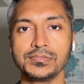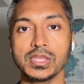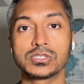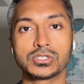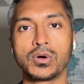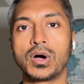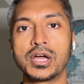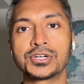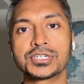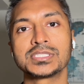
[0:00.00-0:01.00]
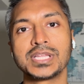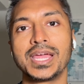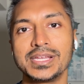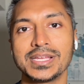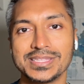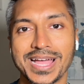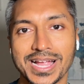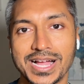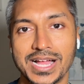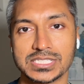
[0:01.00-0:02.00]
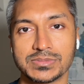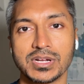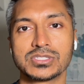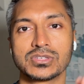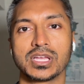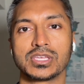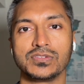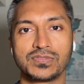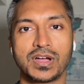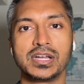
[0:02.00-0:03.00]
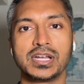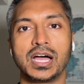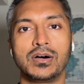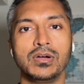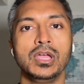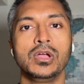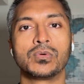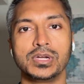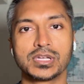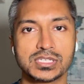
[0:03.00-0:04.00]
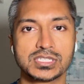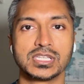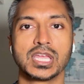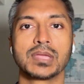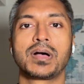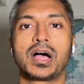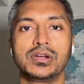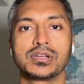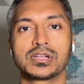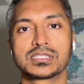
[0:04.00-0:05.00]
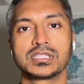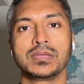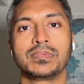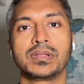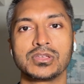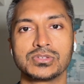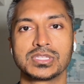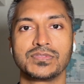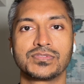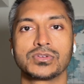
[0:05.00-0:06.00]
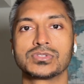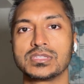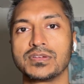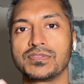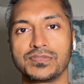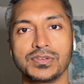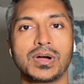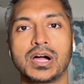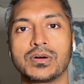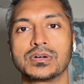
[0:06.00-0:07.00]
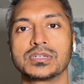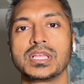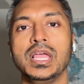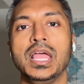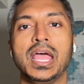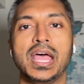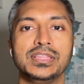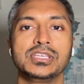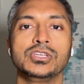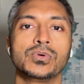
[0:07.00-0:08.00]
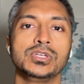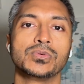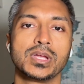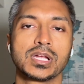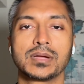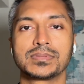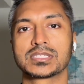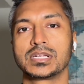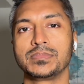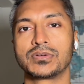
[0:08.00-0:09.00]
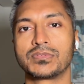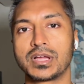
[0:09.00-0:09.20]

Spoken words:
So understanding that concept, right? So like you find out where you're gonna sleep, how you're gonna sleep, and now you sleep for those few hours, and then when you wake up, that's gonna be the